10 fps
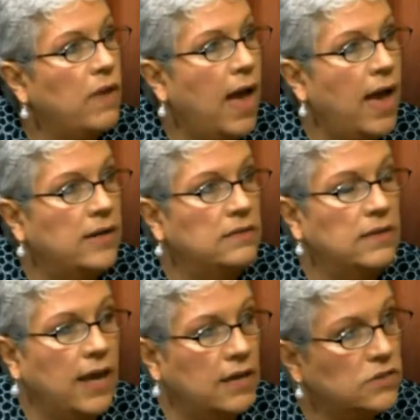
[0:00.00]
had
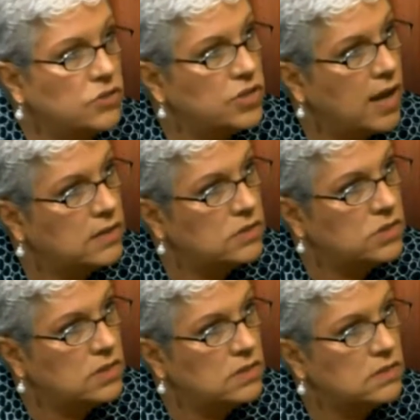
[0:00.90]
cancer
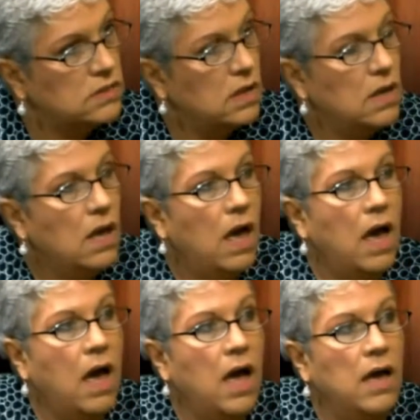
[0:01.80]
challenges,
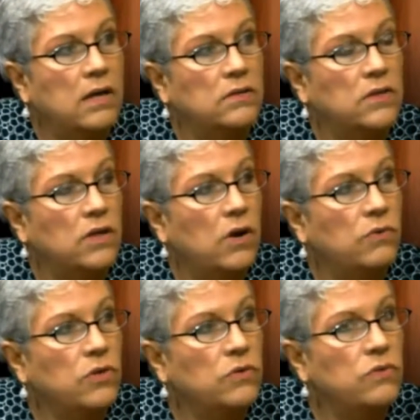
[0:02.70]
you
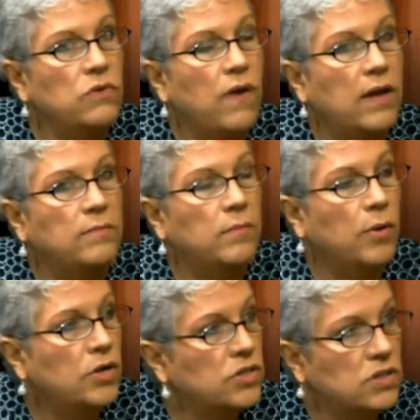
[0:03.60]
know, you've had
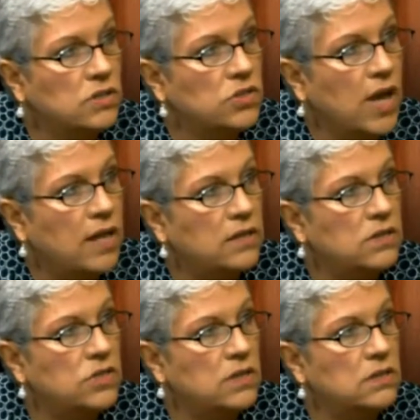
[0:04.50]
personal
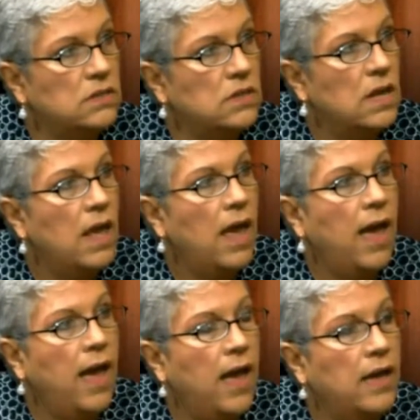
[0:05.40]
challenges,
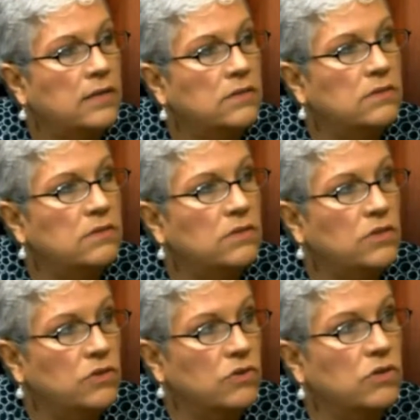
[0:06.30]
and
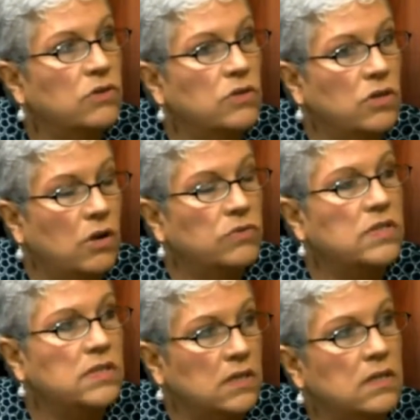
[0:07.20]
you're, you know,
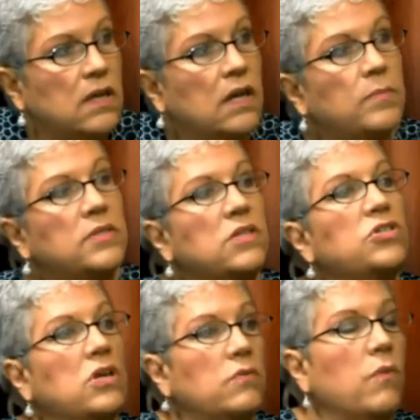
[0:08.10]
still in a
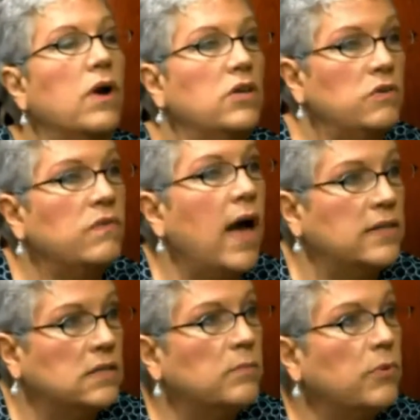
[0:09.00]
position where you've
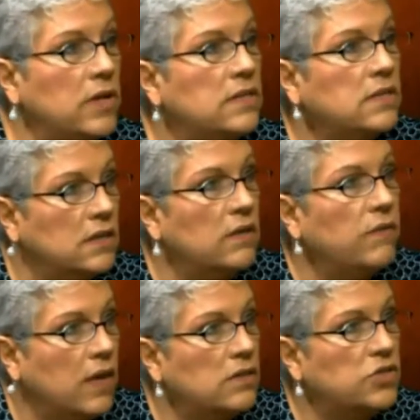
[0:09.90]
got some pretty
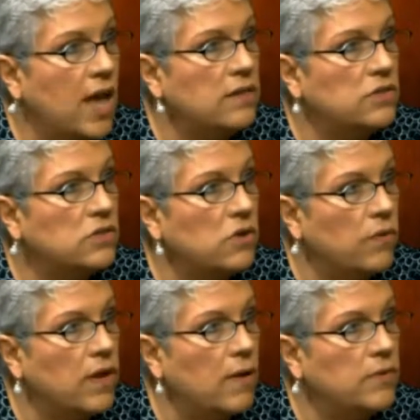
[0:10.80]
significant challenges
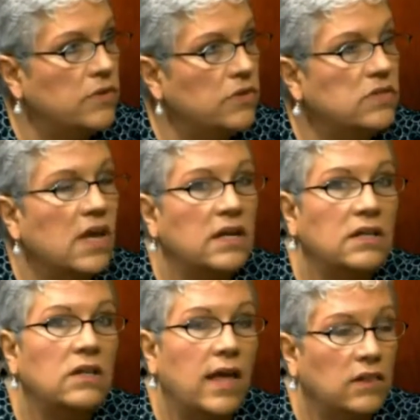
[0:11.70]
going on with your
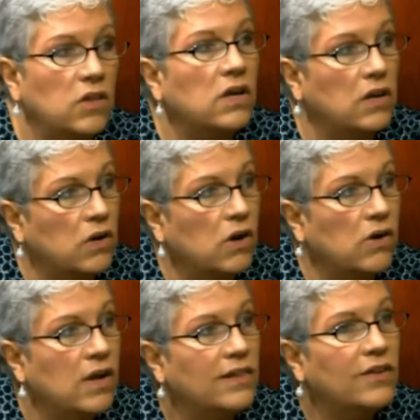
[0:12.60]
son, and look at
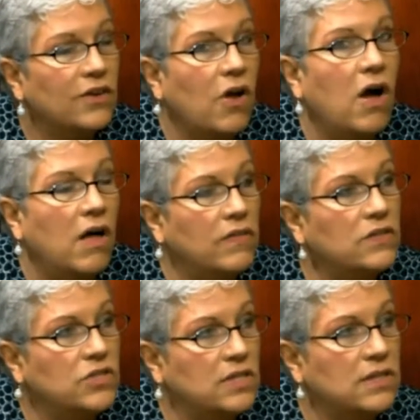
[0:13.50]
her. Look at all
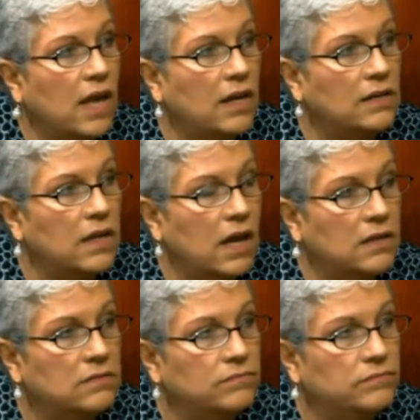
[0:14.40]
that she's getting
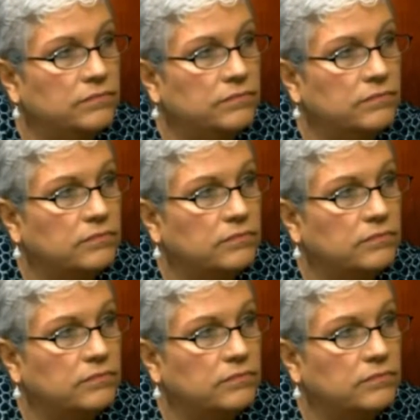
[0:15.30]
done. Thank you so